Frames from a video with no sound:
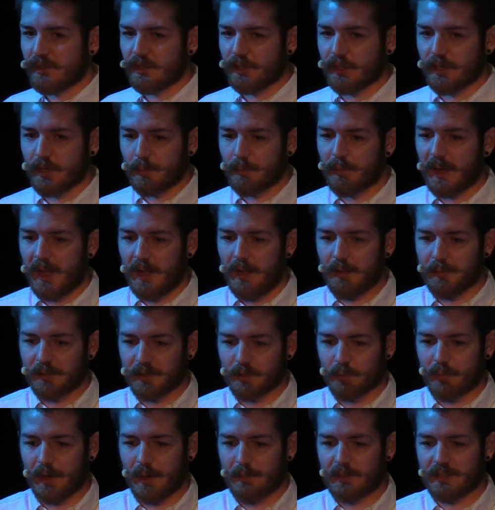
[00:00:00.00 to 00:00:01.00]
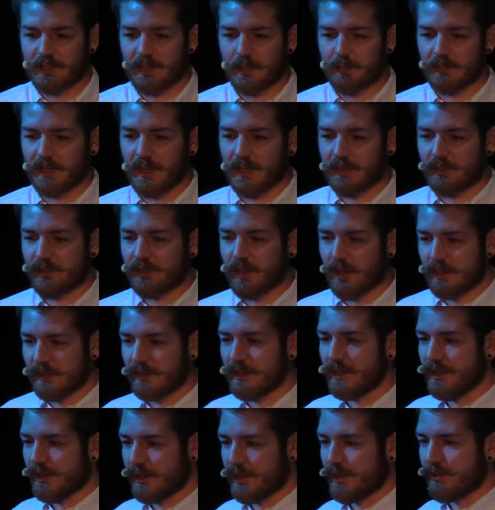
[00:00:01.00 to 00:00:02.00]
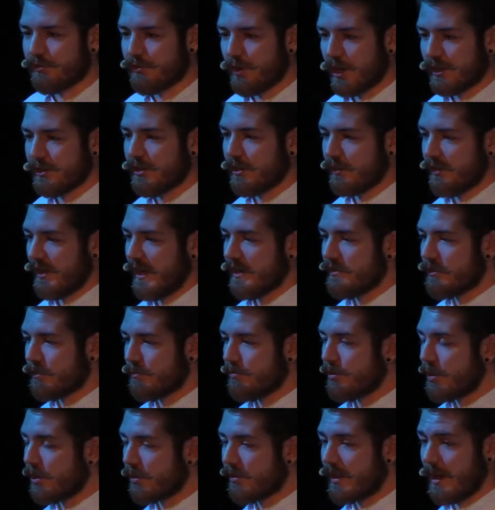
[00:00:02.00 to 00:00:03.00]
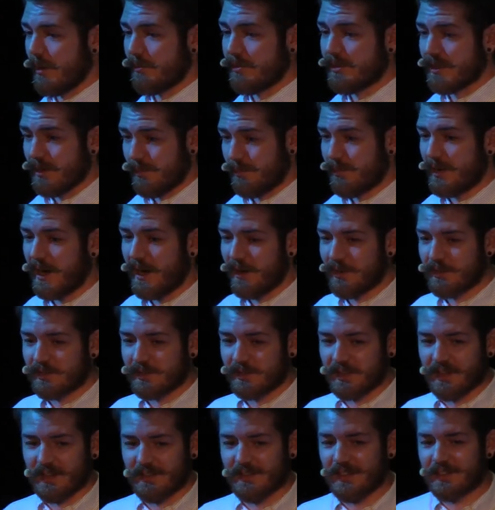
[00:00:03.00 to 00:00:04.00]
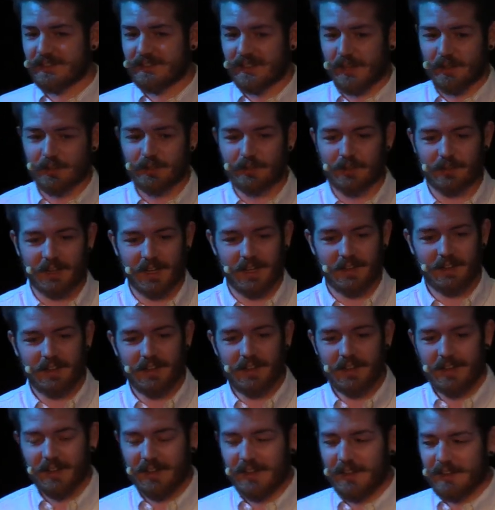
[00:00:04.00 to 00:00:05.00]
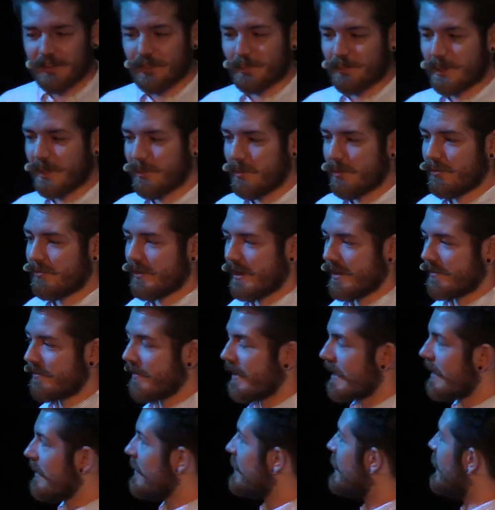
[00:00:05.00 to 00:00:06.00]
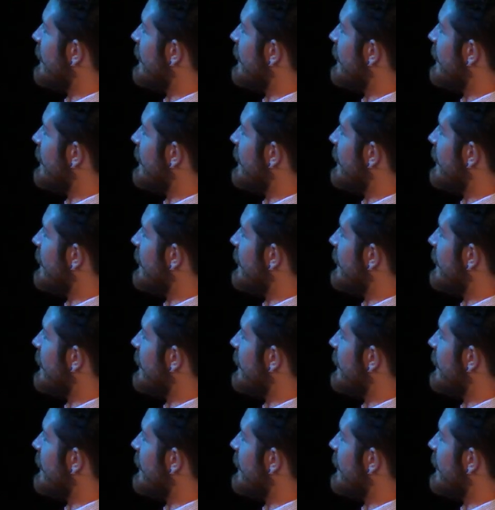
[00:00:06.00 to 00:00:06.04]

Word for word: and you can compile them into WebAssembly and suddenly you can run your native programs in a browser and that sounds great. So people think they can